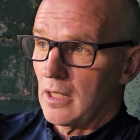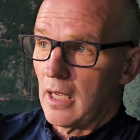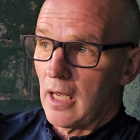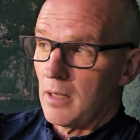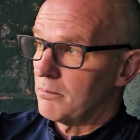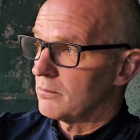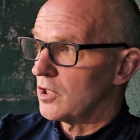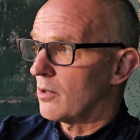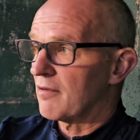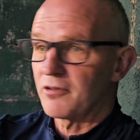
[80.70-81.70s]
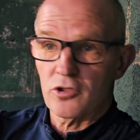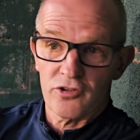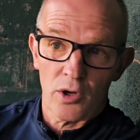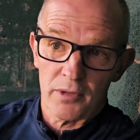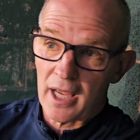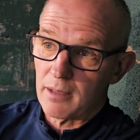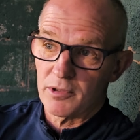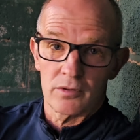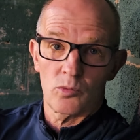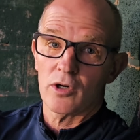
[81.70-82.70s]
Our first home game,
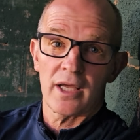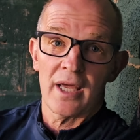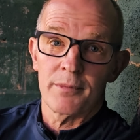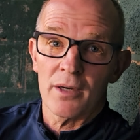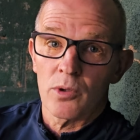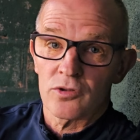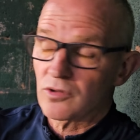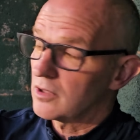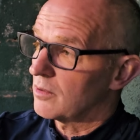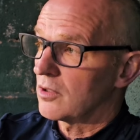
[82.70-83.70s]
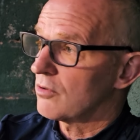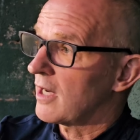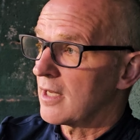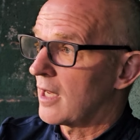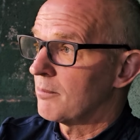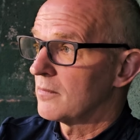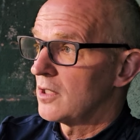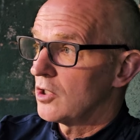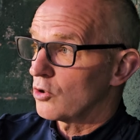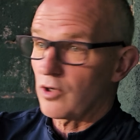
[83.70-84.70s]
and what a game that was. A great game.
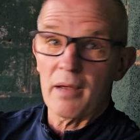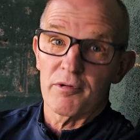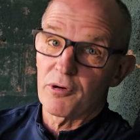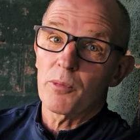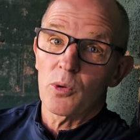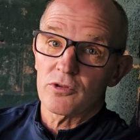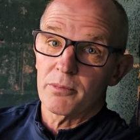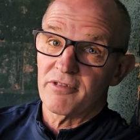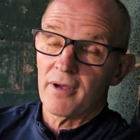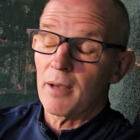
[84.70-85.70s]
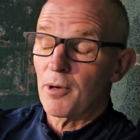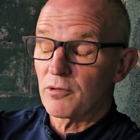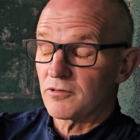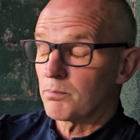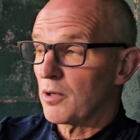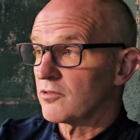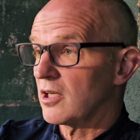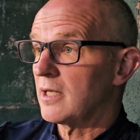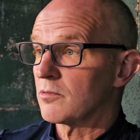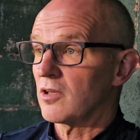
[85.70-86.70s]
Good game of football, to be fair. Both
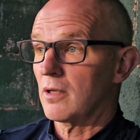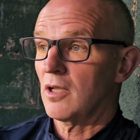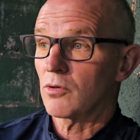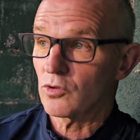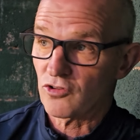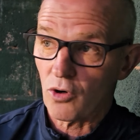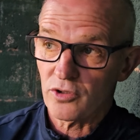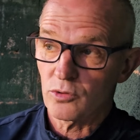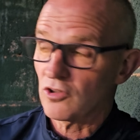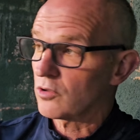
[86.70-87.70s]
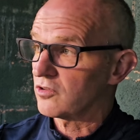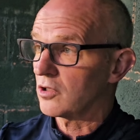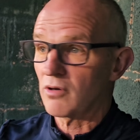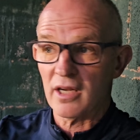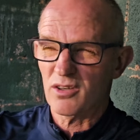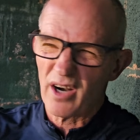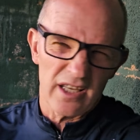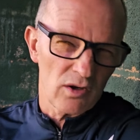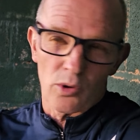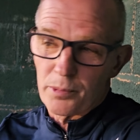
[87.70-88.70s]
teams, they're a good side. Toxicity,
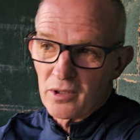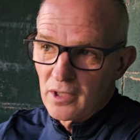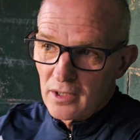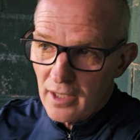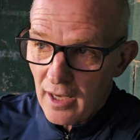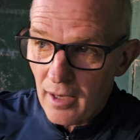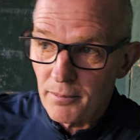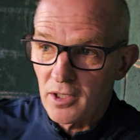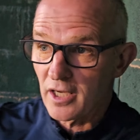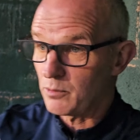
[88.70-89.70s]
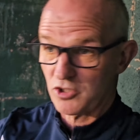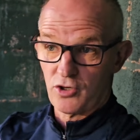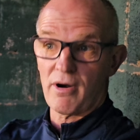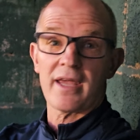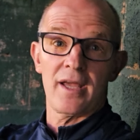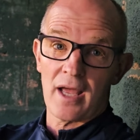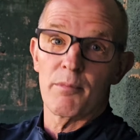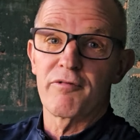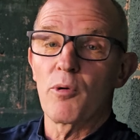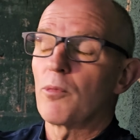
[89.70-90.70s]
great club, and it was a cracking game
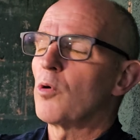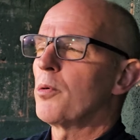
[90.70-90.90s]
of football.